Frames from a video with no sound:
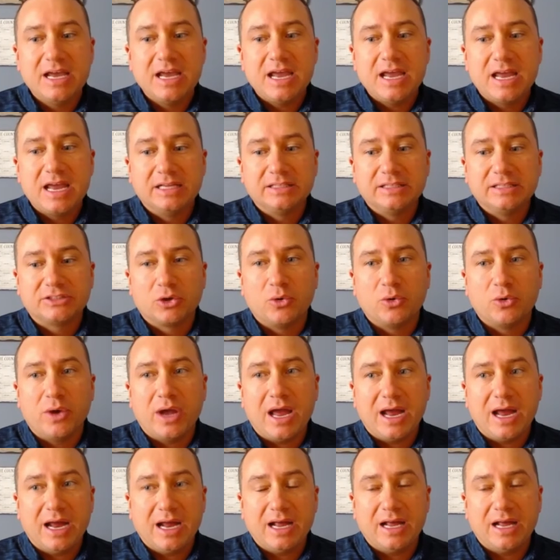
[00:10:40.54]
So
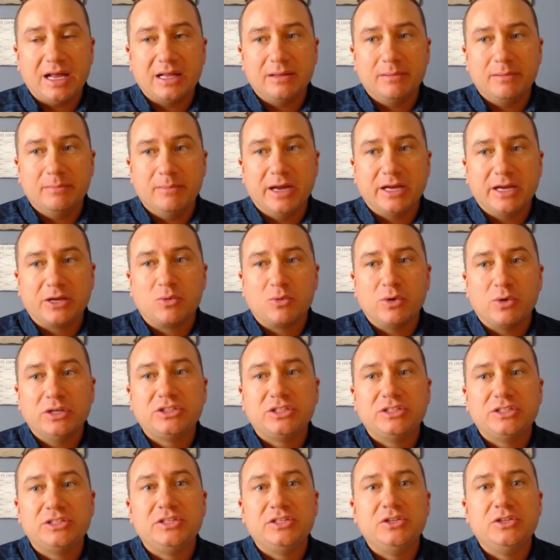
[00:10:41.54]
my question
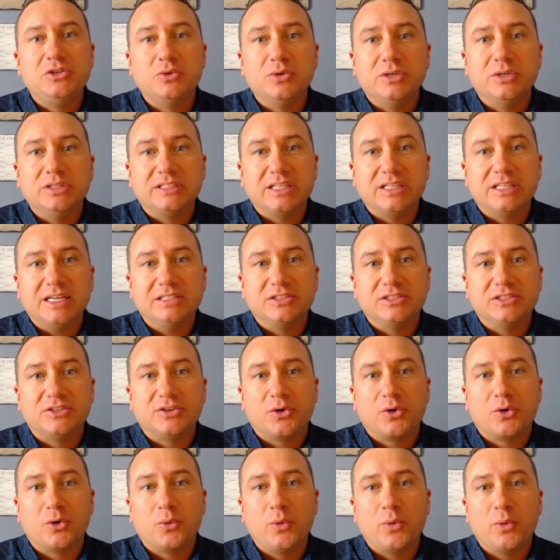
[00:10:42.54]
to you is there
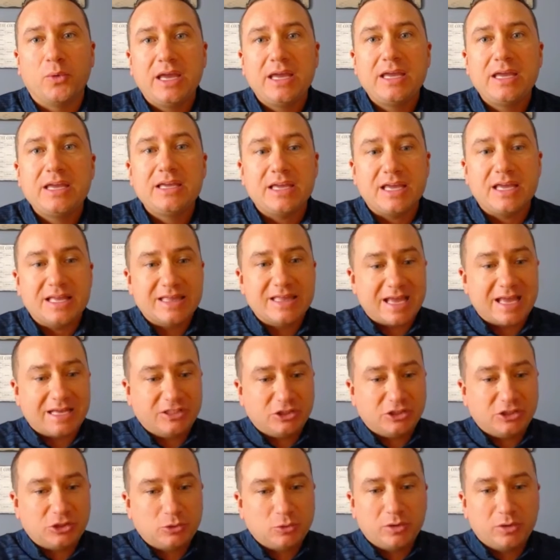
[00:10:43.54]
a way in that
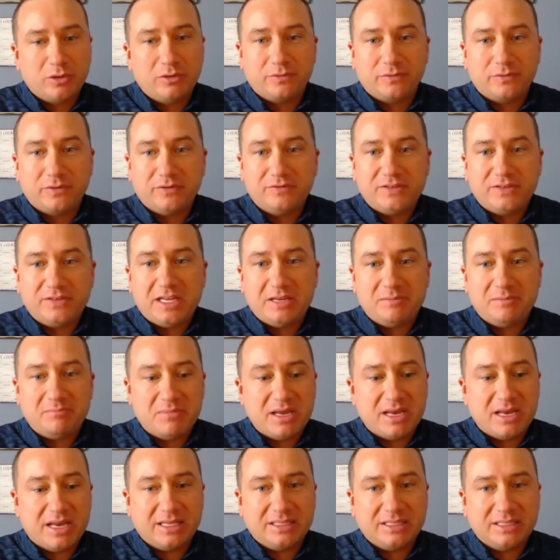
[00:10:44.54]
shortened 15
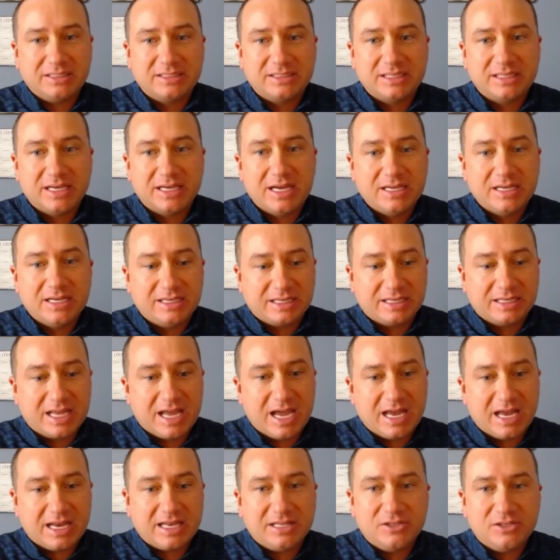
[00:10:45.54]
minutes to kind
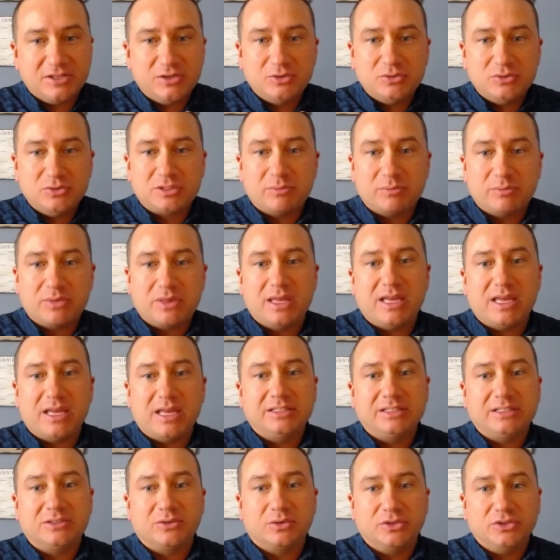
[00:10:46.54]
of do some
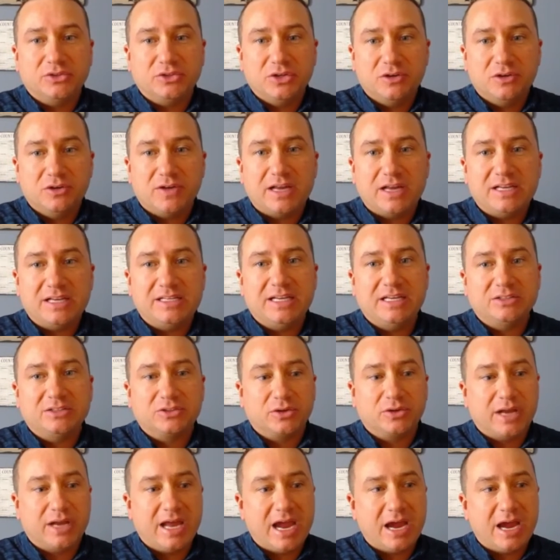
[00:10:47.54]
things, or do you have ideas on
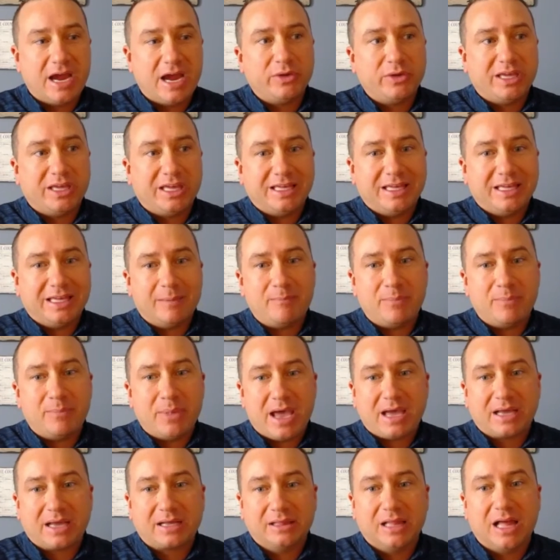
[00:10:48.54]
how we can get
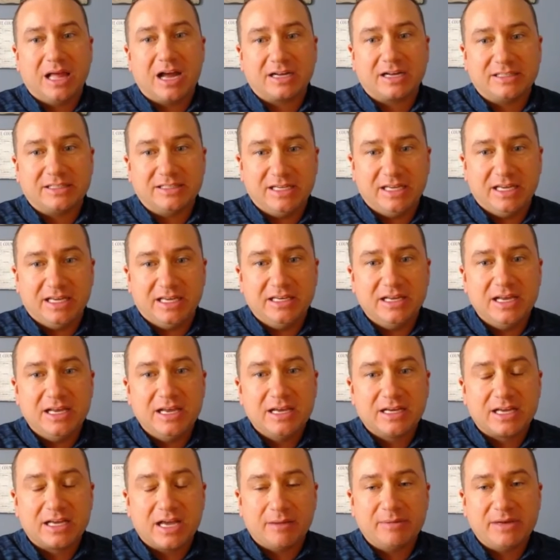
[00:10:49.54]
back locked in
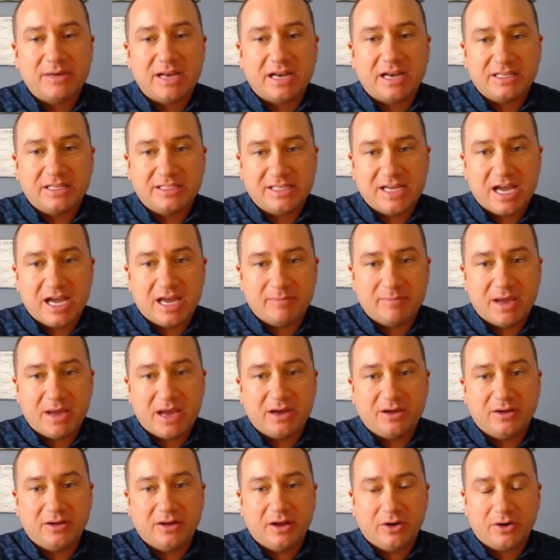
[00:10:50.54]
coming out of
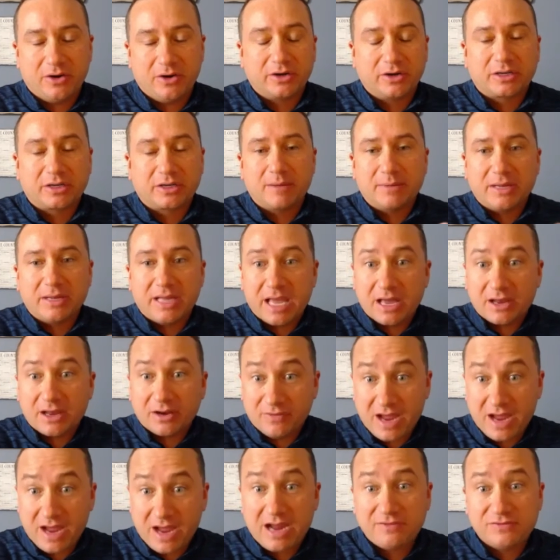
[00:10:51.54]
timeout or coming out of
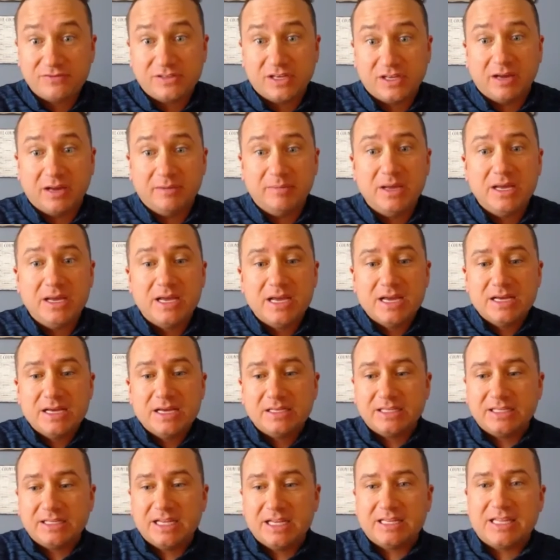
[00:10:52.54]
halftime to
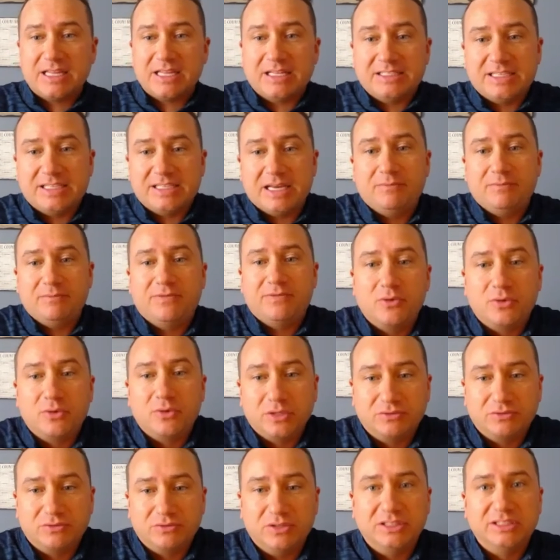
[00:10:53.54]
get that same focus
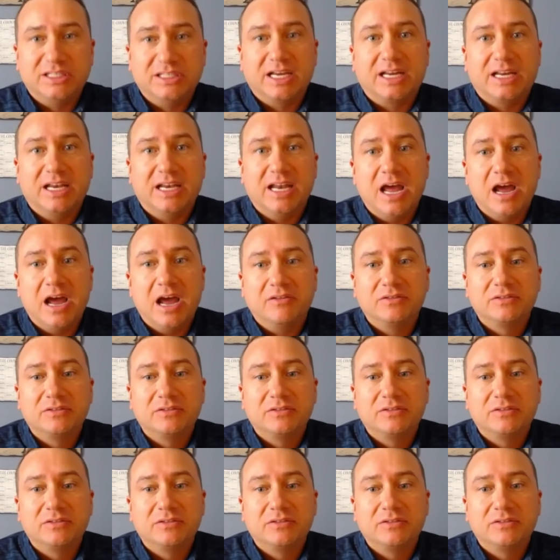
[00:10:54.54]
for the second half?